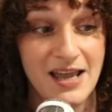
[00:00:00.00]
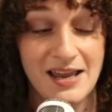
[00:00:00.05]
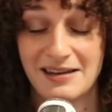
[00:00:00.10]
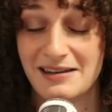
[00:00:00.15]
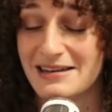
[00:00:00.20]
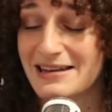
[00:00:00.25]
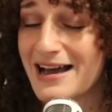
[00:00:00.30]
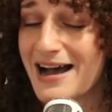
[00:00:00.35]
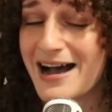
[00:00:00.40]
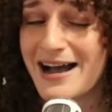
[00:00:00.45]

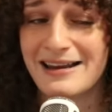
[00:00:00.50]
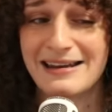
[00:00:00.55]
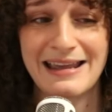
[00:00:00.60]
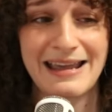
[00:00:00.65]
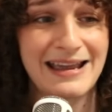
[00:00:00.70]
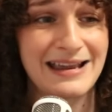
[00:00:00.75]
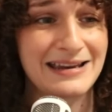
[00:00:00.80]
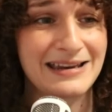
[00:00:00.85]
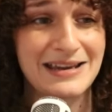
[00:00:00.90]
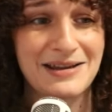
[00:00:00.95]
Not
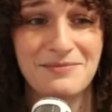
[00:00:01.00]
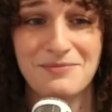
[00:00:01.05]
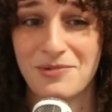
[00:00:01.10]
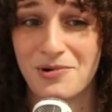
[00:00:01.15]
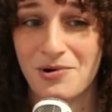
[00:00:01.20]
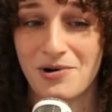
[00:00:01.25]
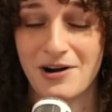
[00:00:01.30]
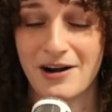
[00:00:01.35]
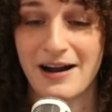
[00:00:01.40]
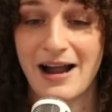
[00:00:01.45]

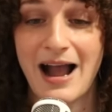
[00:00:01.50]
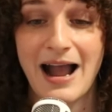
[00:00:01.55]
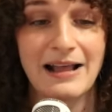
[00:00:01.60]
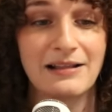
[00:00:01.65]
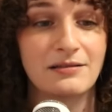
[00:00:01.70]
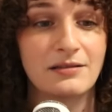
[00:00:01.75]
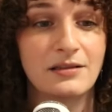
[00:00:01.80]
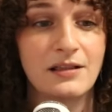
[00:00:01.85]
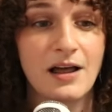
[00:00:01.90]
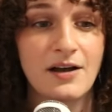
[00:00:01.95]
anymore. I
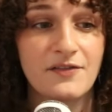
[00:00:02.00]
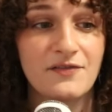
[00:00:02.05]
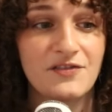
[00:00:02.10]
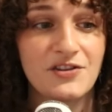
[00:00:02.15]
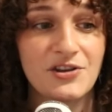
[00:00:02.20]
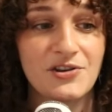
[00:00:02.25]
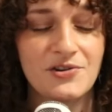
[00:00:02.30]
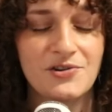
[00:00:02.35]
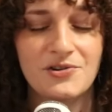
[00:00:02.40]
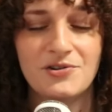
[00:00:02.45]
love
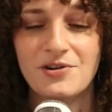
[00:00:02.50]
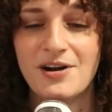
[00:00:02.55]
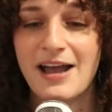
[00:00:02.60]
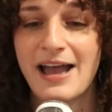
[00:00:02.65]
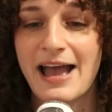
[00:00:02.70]
you.